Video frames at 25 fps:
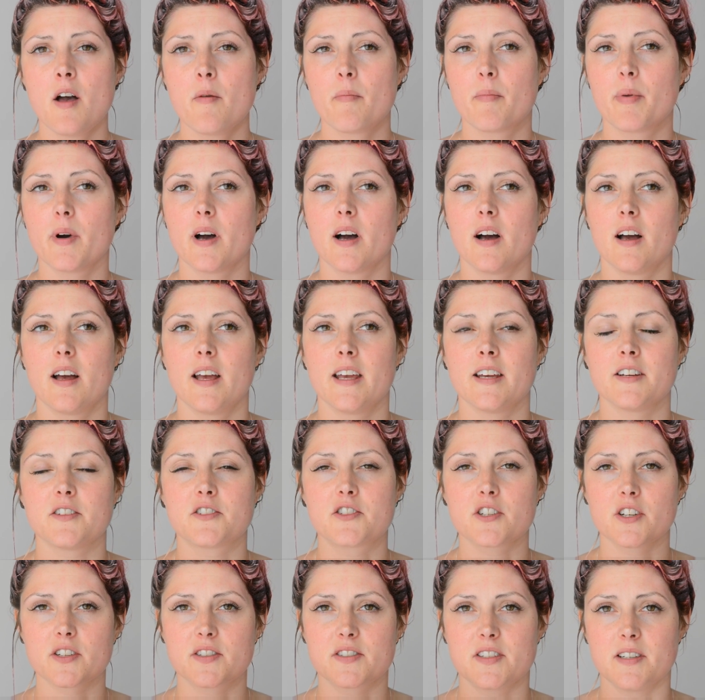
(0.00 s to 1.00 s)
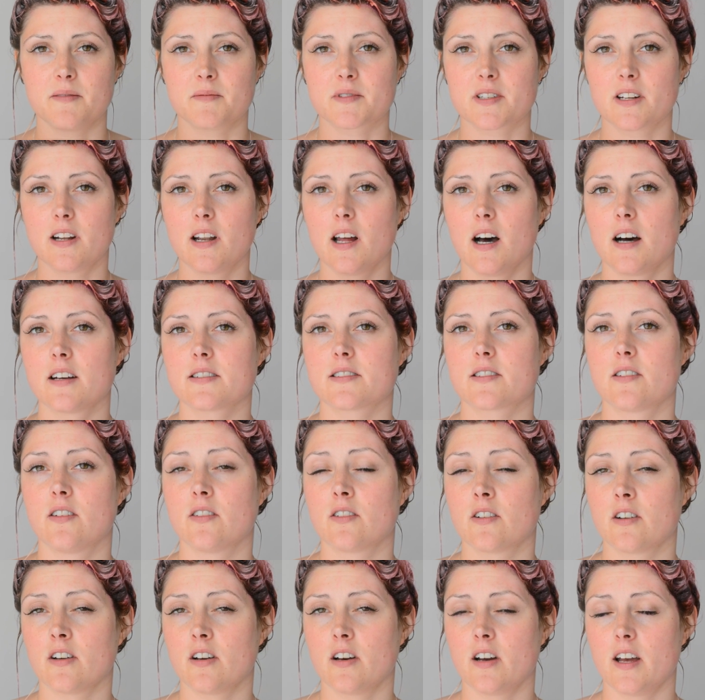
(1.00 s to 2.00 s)
but it just seems to last
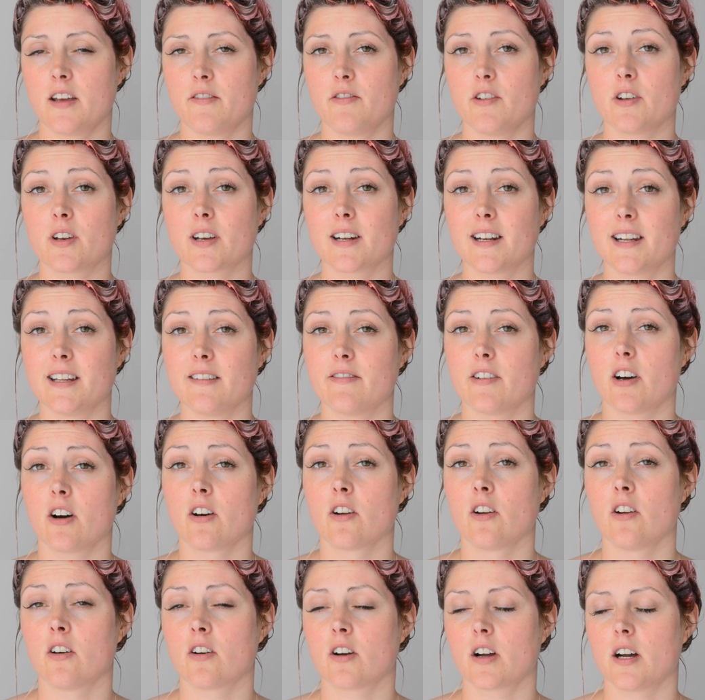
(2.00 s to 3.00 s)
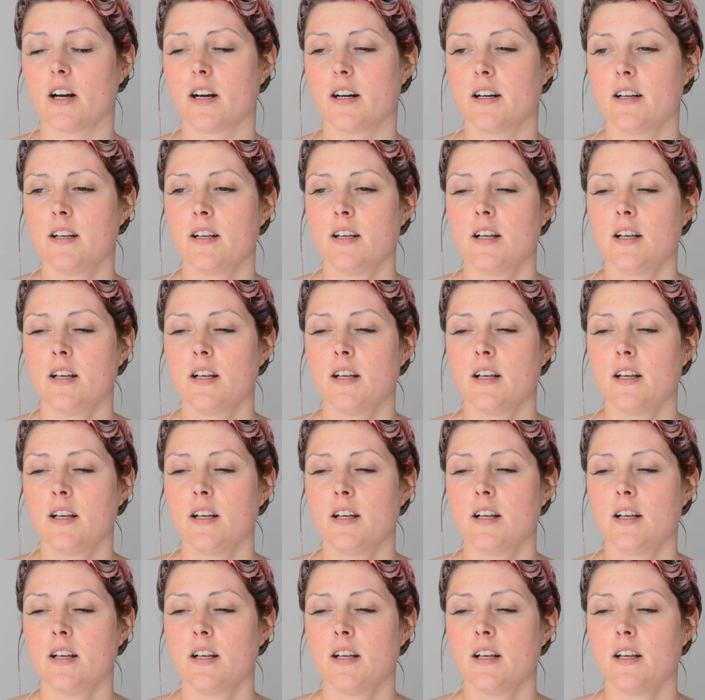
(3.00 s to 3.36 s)
longer if you can leave it on longer.